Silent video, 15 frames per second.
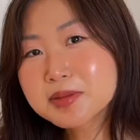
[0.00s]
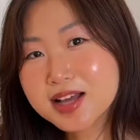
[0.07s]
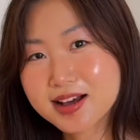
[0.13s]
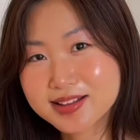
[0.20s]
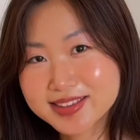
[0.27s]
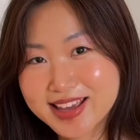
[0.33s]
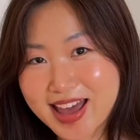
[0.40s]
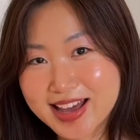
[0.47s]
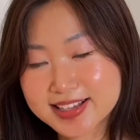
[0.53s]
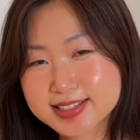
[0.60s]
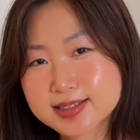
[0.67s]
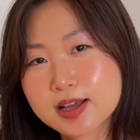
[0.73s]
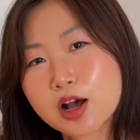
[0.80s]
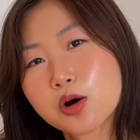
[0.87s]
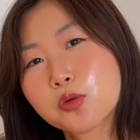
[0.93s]
context:
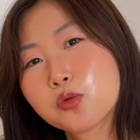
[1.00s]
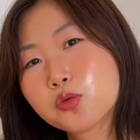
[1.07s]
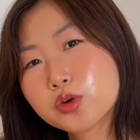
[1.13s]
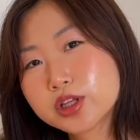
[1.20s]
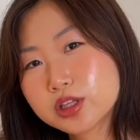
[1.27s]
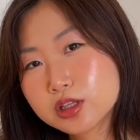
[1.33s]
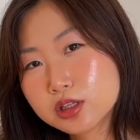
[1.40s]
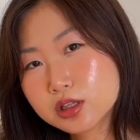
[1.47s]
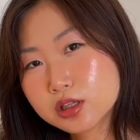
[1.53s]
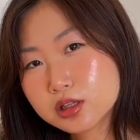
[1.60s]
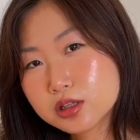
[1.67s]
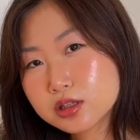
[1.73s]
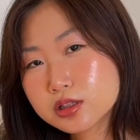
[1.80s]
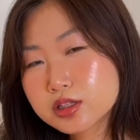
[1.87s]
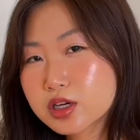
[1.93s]

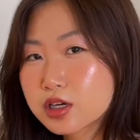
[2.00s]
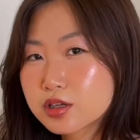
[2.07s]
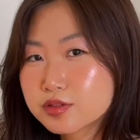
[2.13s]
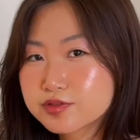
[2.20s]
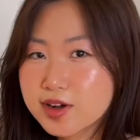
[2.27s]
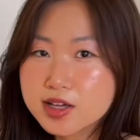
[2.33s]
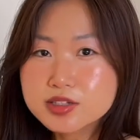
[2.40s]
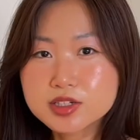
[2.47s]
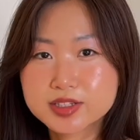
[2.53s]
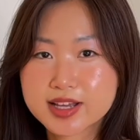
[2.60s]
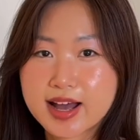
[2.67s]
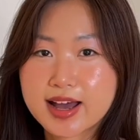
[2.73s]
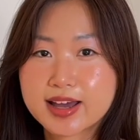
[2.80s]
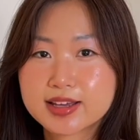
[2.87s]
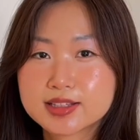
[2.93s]
when their father
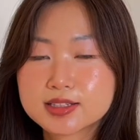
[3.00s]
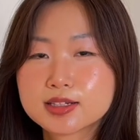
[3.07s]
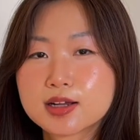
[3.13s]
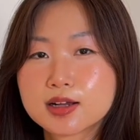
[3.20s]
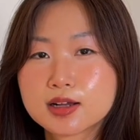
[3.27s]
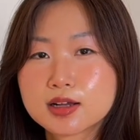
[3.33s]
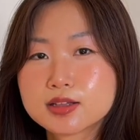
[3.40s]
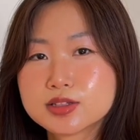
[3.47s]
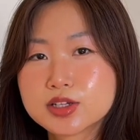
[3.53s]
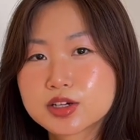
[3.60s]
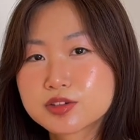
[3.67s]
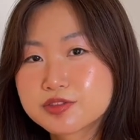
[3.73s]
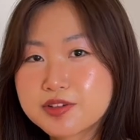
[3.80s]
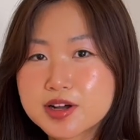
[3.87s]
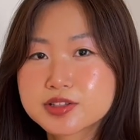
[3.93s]
died, their
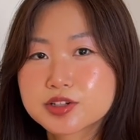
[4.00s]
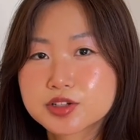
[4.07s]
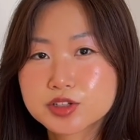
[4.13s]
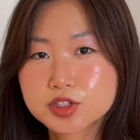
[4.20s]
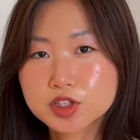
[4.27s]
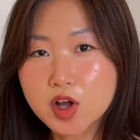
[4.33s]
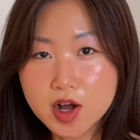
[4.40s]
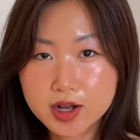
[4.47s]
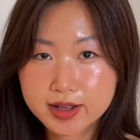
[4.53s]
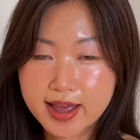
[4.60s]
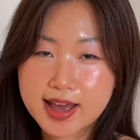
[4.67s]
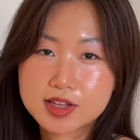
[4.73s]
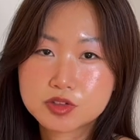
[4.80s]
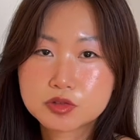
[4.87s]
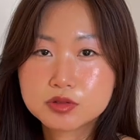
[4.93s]
father's dog
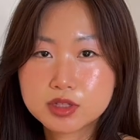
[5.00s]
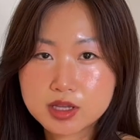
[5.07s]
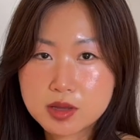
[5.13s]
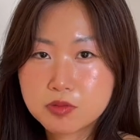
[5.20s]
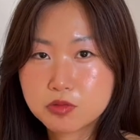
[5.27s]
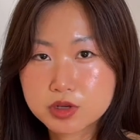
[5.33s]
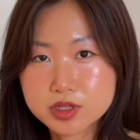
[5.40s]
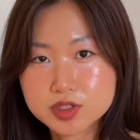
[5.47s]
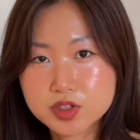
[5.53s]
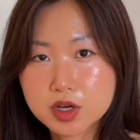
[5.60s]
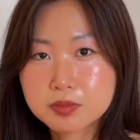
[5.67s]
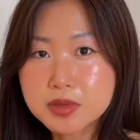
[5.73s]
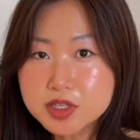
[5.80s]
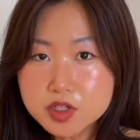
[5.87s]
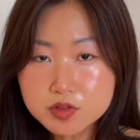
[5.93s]
had to live with their
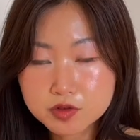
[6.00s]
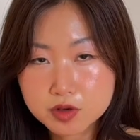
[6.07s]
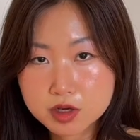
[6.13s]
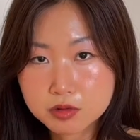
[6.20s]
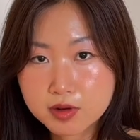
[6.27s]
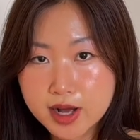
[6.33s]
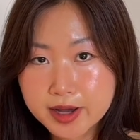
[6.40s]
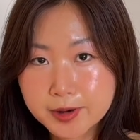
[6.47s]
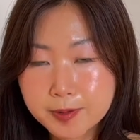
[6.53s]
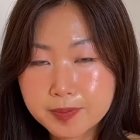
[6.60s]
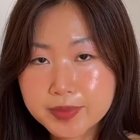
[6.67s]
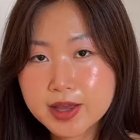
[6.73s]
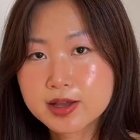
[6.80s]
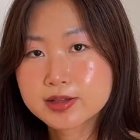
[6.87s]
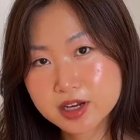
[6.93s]
mother for a while.
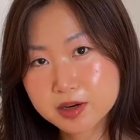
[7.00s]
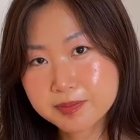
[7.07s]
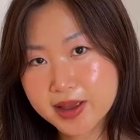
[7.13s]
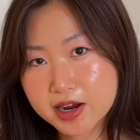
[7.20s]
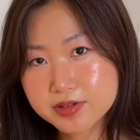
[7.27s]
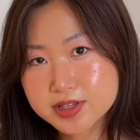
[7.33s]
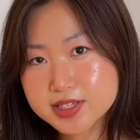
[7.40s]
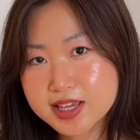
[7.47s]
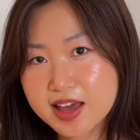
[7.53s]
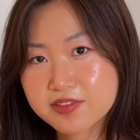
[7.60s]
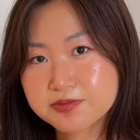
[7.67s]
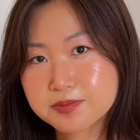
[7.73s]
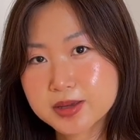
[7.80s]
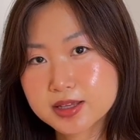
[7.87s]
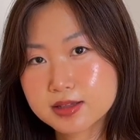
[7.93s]
Their parents have
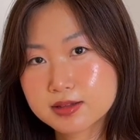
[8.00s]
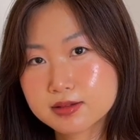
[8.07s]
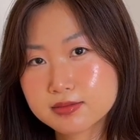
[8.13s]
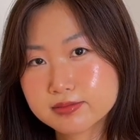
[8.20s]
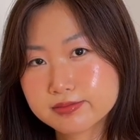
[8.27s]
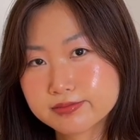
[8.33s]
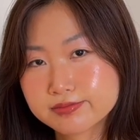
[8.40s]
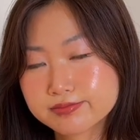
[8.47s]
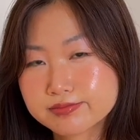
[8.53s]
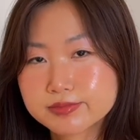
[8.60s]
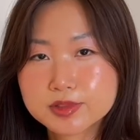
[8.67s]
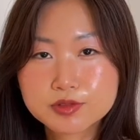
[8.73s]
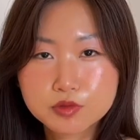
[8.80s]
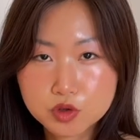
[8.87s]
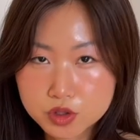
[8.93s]
been
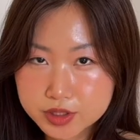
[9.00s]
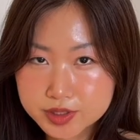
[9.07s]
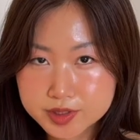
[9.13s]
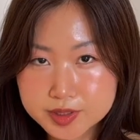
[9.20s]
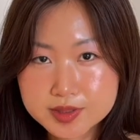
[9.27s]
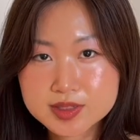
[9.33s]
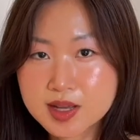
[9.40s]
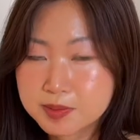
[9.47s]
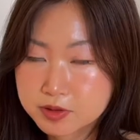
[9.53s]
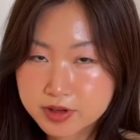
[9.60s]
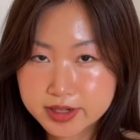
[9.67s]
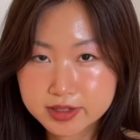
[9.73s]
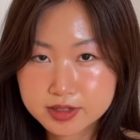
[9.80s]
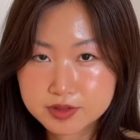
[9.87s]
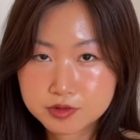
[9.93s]
divorced,
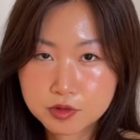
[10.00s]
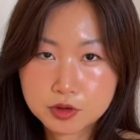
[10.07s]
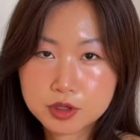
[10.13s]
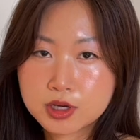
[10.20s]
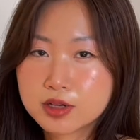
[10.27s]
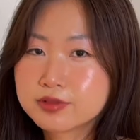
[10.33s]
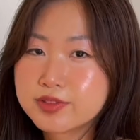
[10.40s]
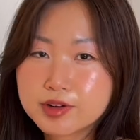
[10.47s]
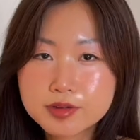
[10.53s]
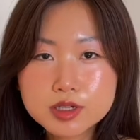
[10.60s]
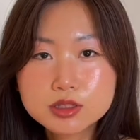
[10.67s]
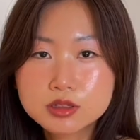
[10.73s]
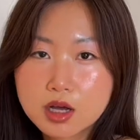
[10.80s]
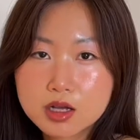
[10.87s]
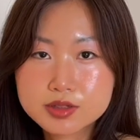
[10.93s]
separated for a very
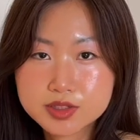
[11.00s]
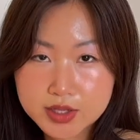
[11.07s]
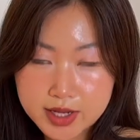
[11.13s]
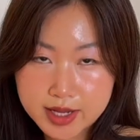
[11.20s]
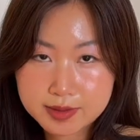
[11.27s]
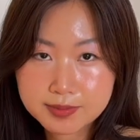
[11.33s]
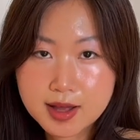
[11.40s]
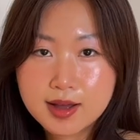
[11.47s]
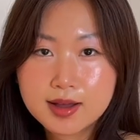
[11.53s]
long time,